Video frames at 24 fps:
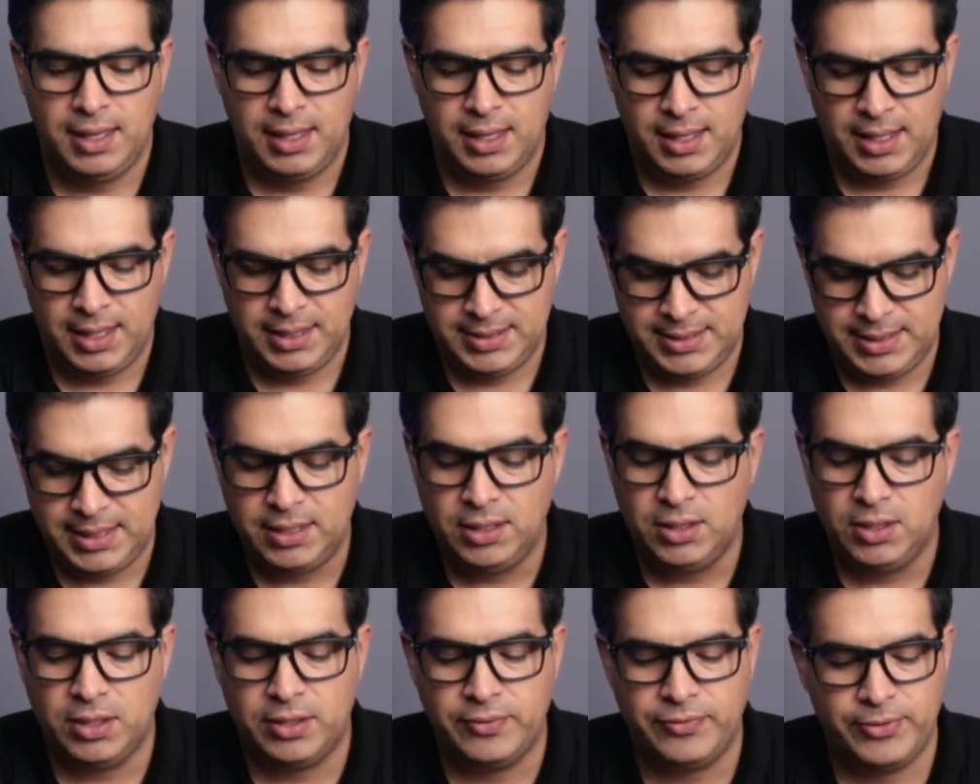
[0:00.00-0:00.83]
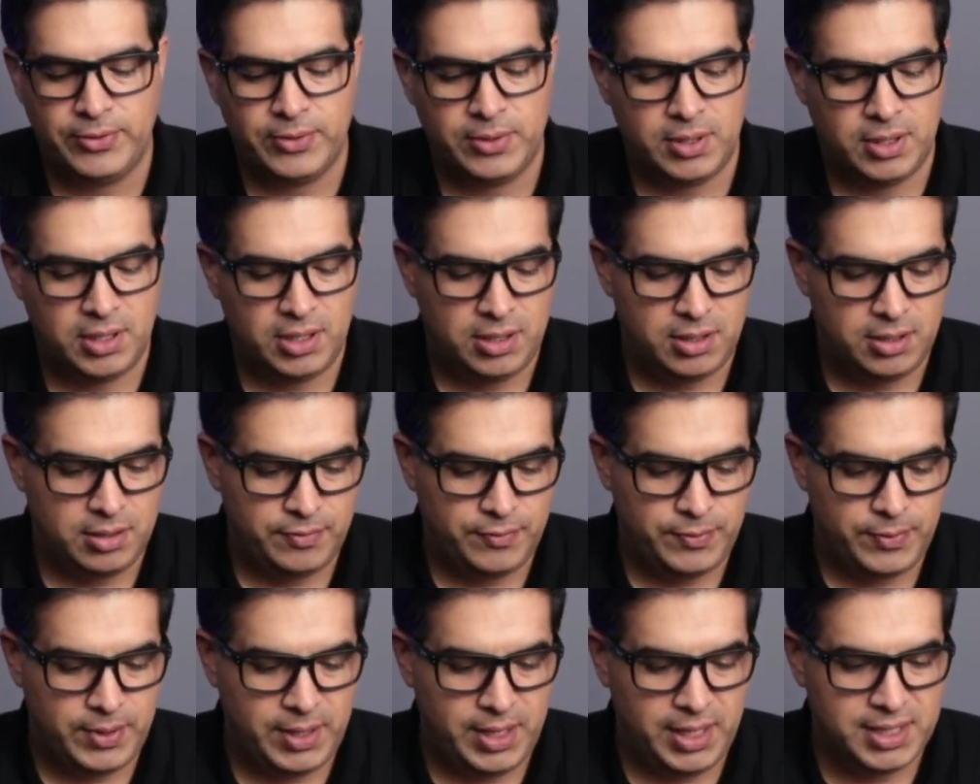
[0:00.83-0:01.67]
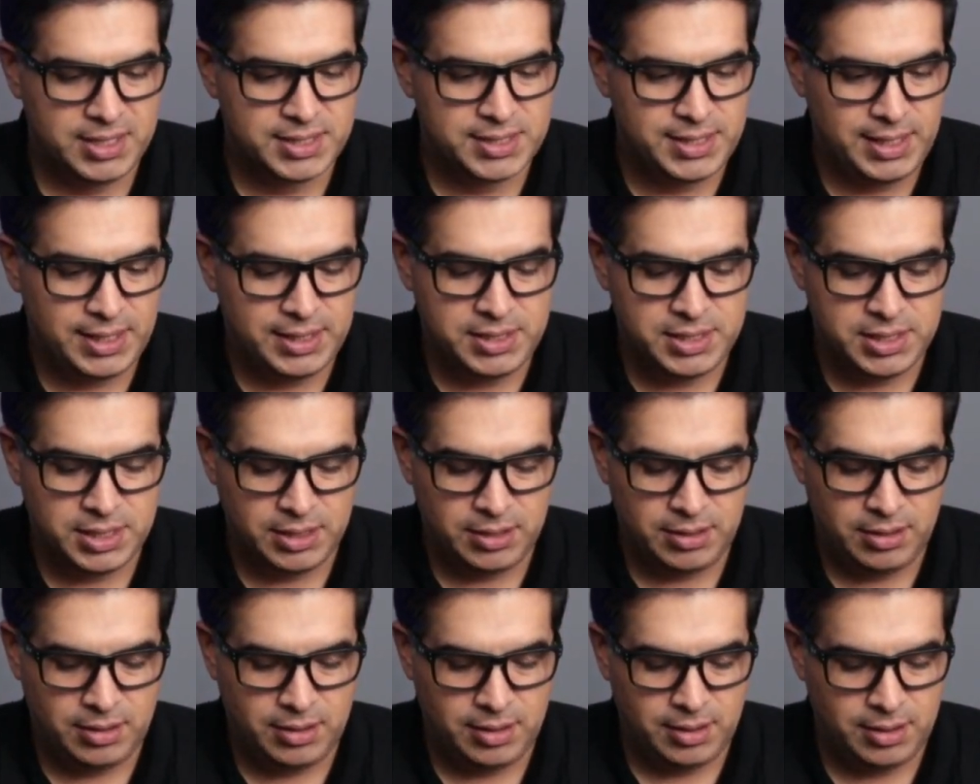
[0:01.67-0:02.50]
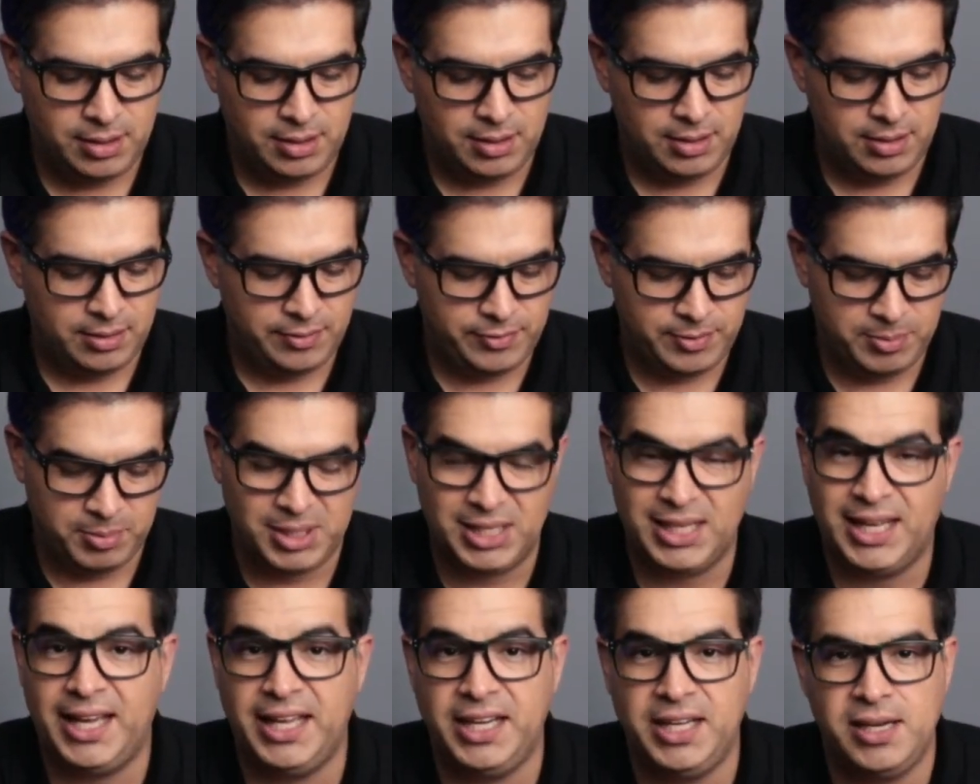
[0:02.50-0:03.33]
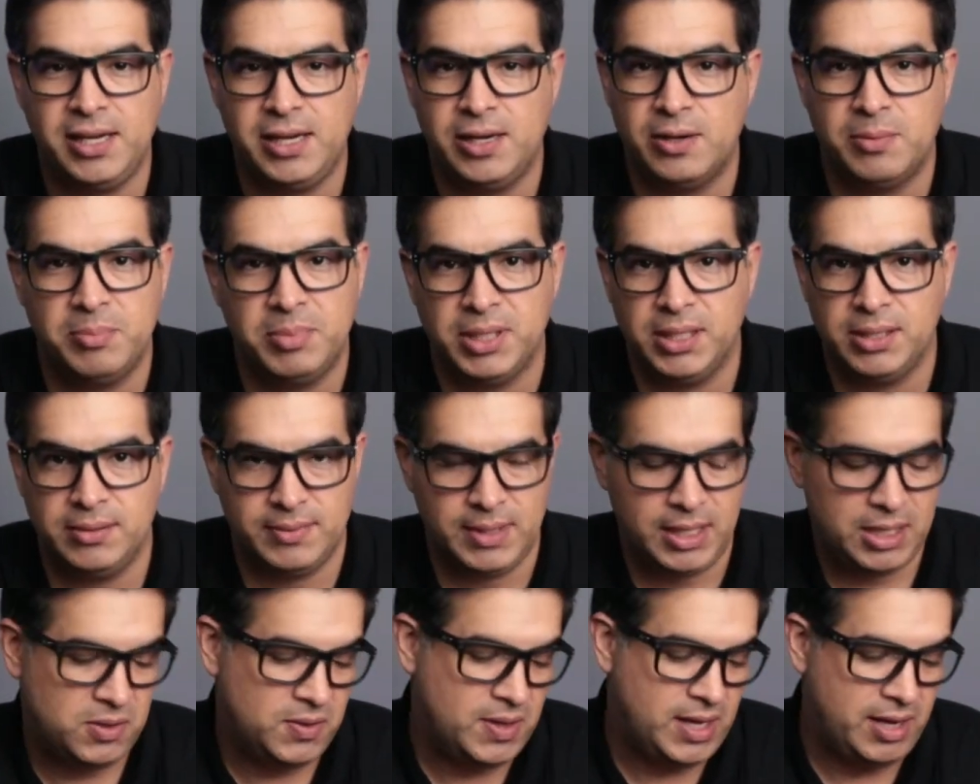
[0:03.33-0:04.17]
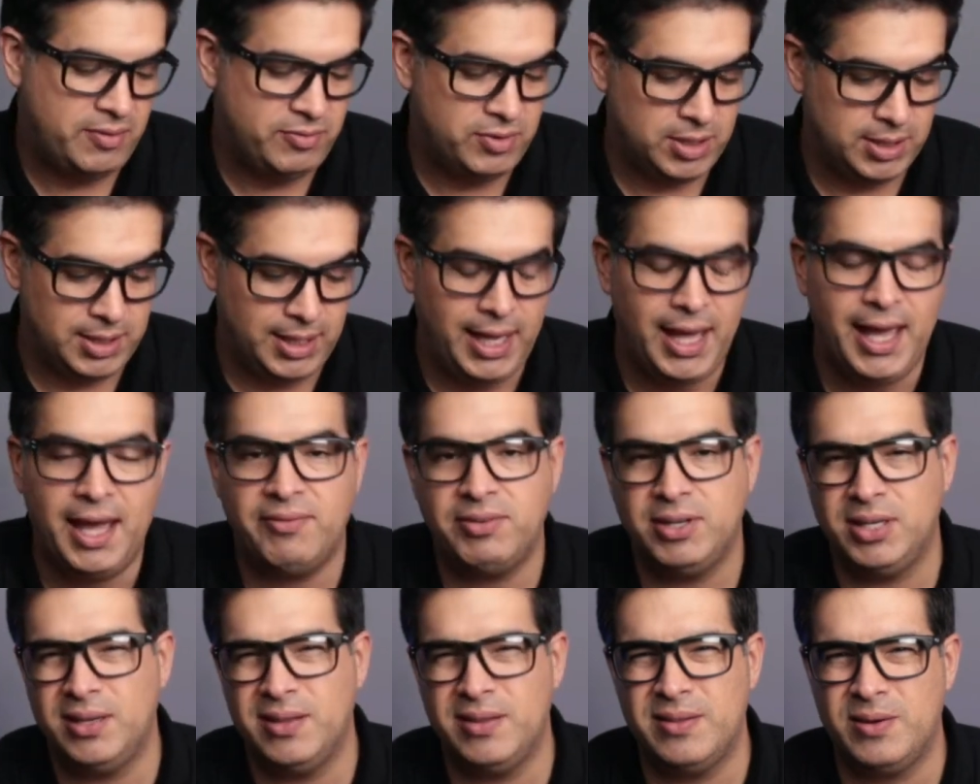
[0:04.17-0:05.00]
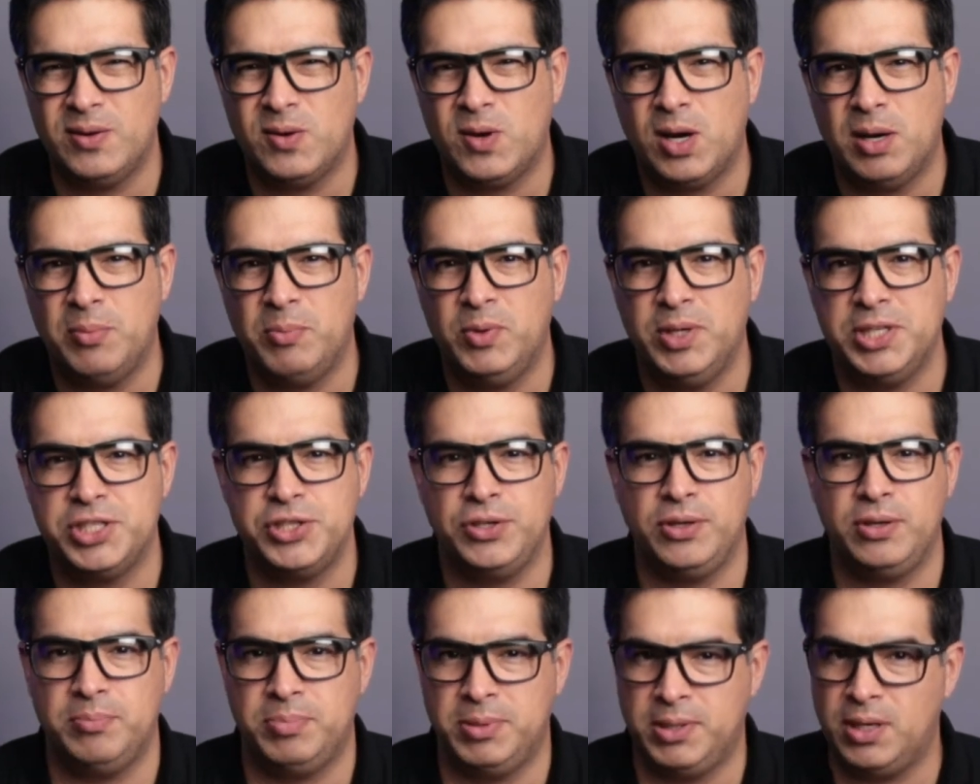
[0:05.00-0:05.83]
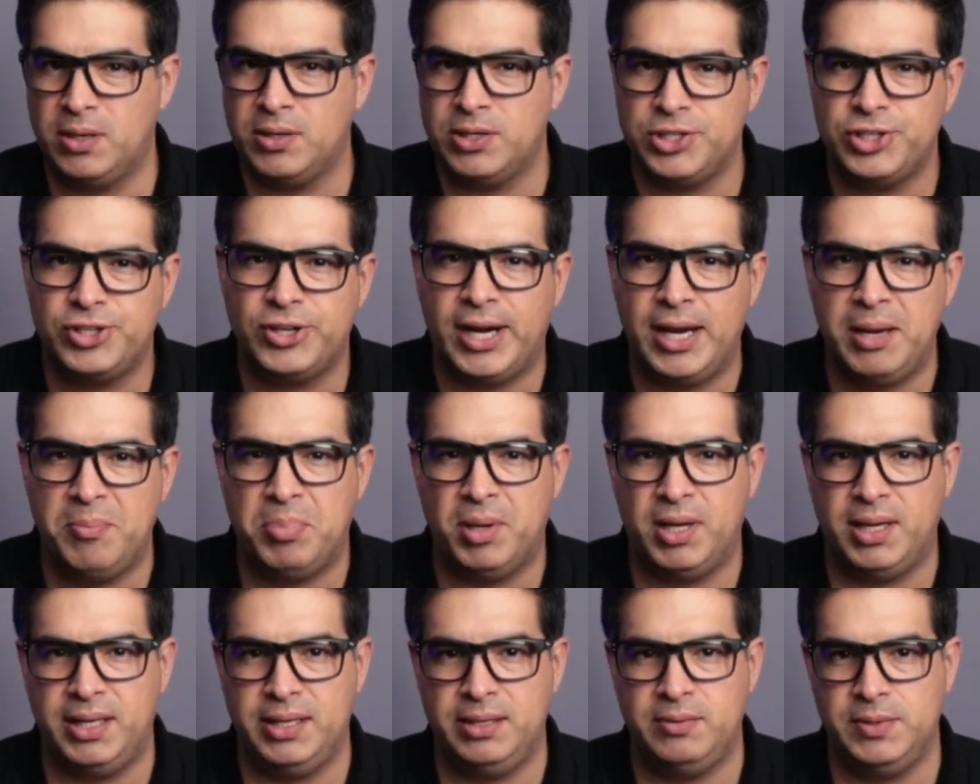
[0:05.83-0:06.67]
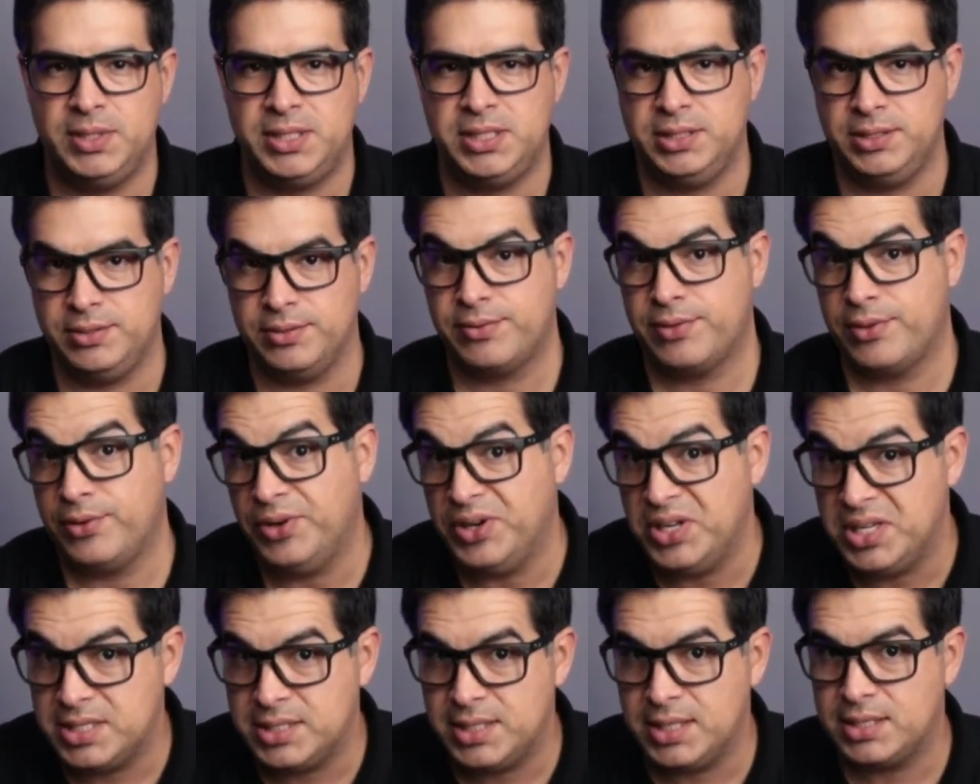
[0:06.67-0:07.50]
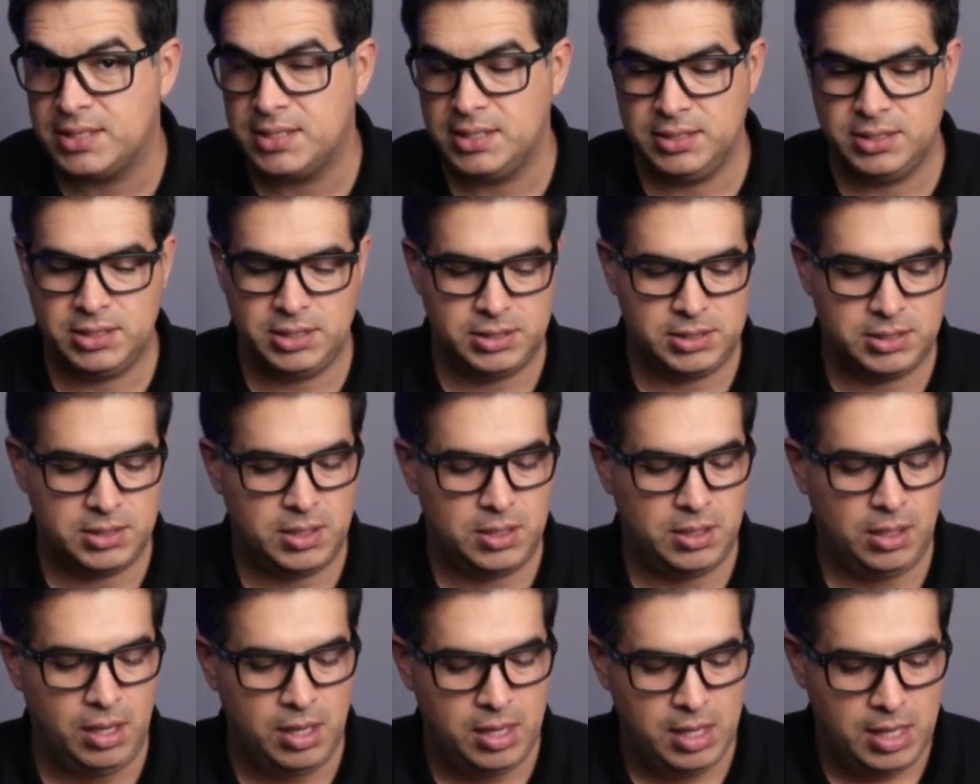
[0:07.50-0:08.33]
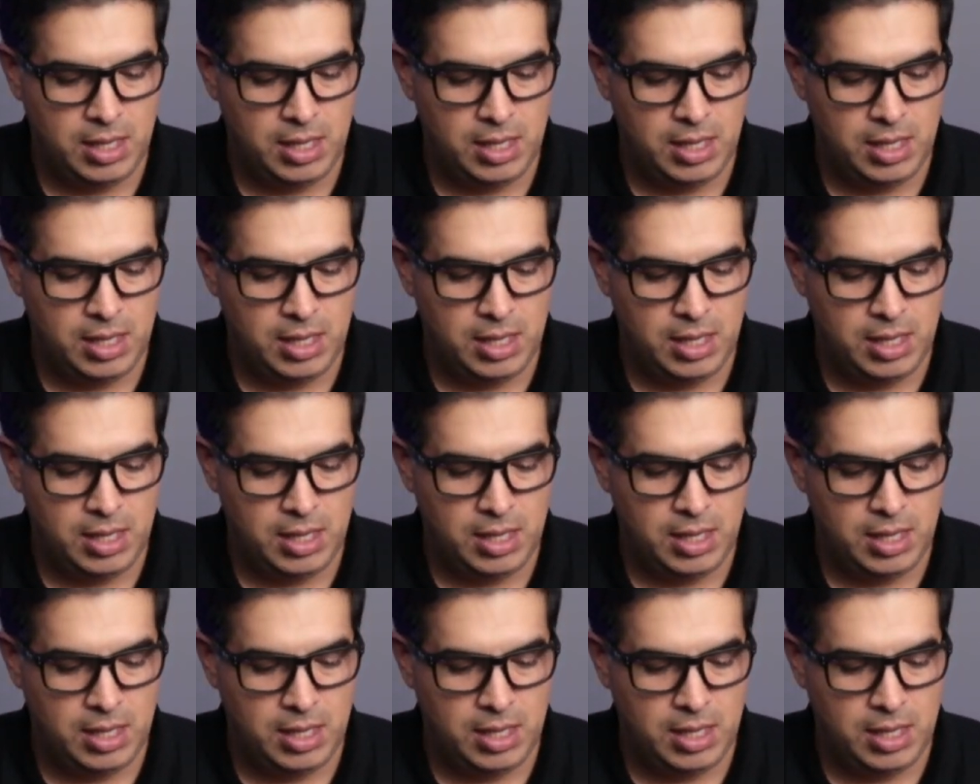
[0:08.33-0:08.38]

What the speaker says: I did look for an extension from Glide Gear, but they don't have one. They have another arm which you could put on a tripod, which is 36 inches long,